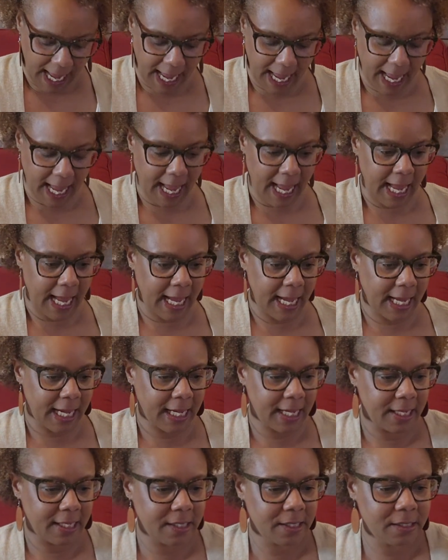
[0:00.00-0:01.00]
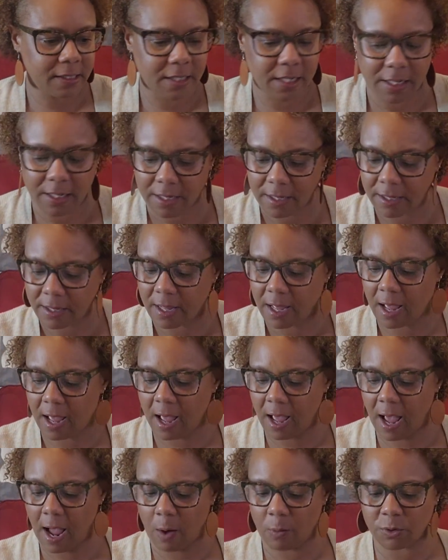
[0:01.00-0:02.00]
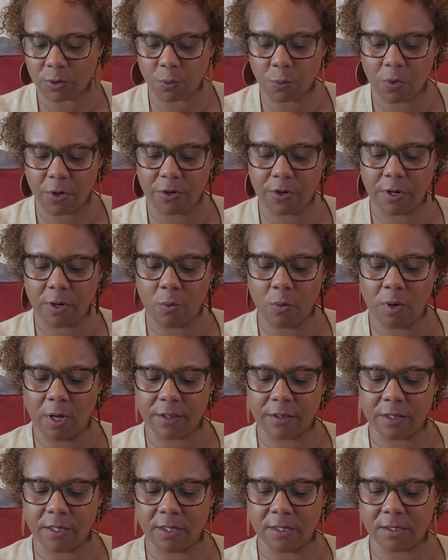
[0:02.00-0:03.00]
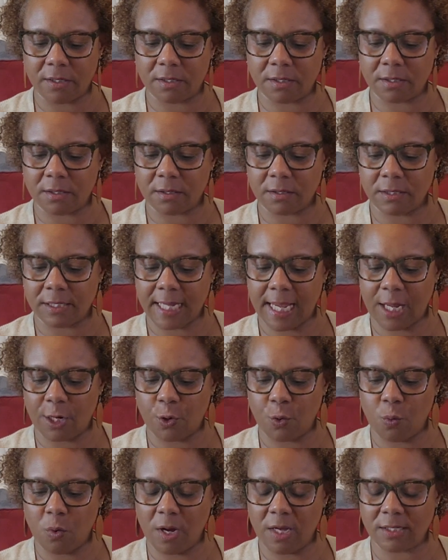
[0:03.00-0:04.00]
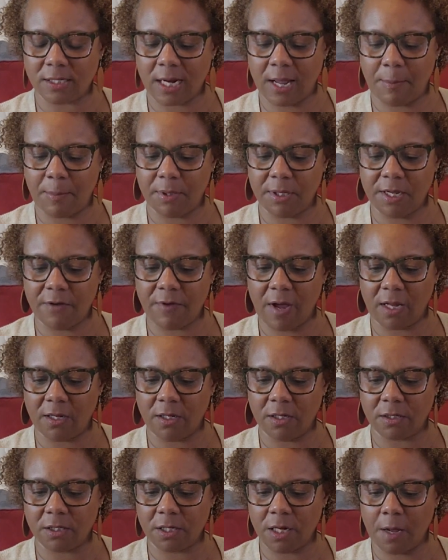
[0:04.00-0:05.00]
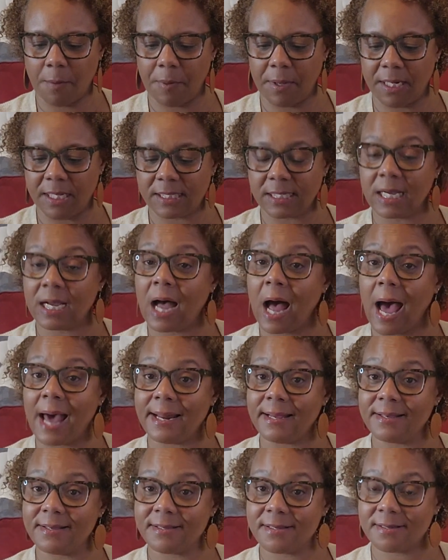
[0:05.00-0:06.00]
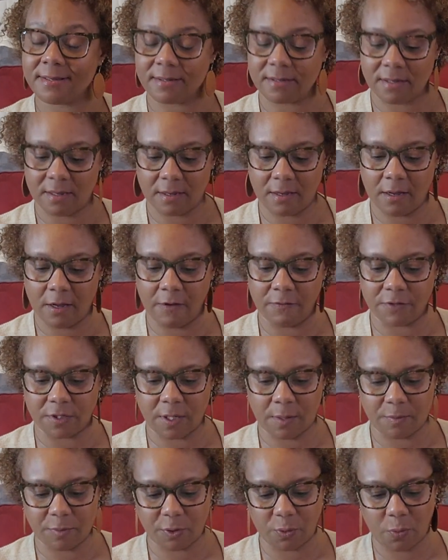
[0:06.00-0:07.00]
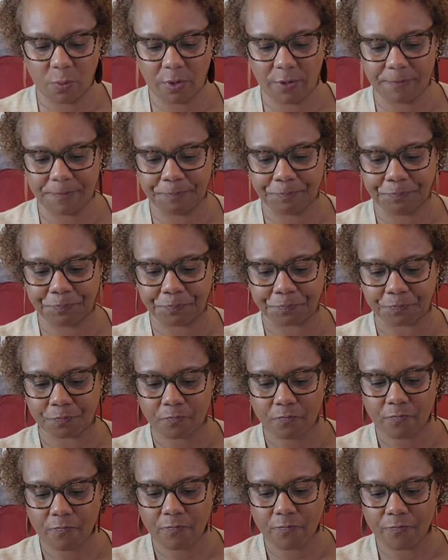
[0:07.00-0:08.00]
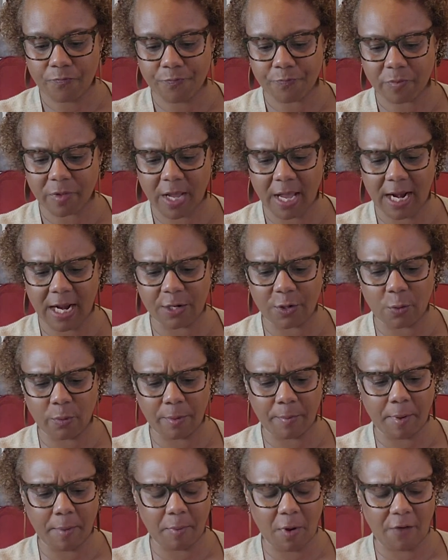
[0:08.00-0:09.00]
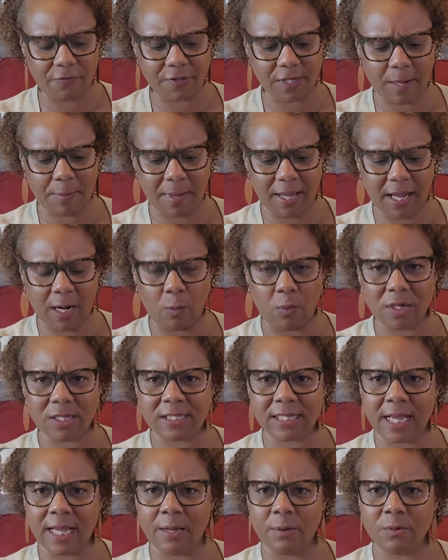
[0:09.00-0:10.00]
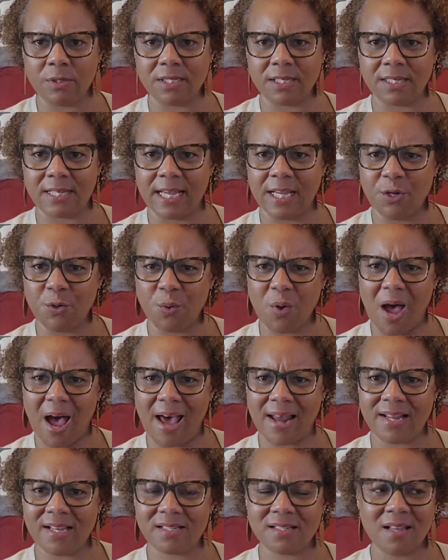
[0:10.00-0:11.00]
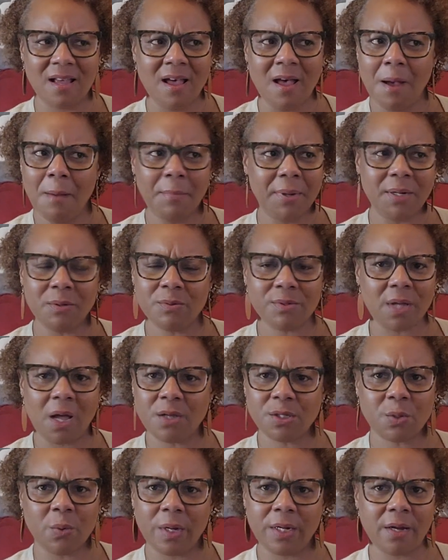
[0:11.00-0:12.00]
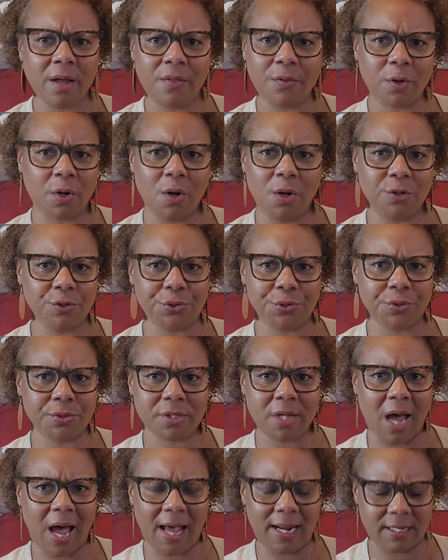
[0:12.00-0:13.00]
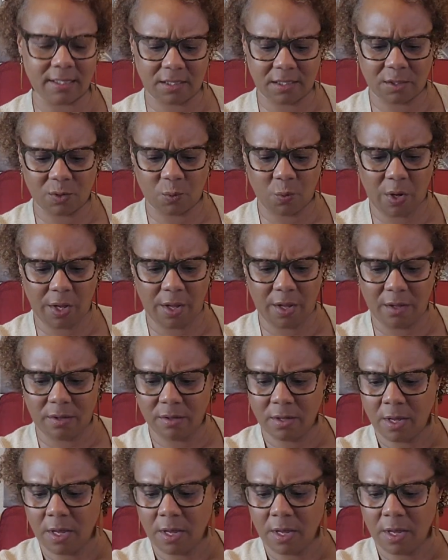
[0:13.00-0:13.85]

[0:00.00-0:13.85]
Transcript: And I was wondering what this Danu was, and I believe I looked it up, and it's a goddess of some sort. I don't remember off the top of my head. I want to say it was a Hindu goddess, but it was also another culture's goddess as well.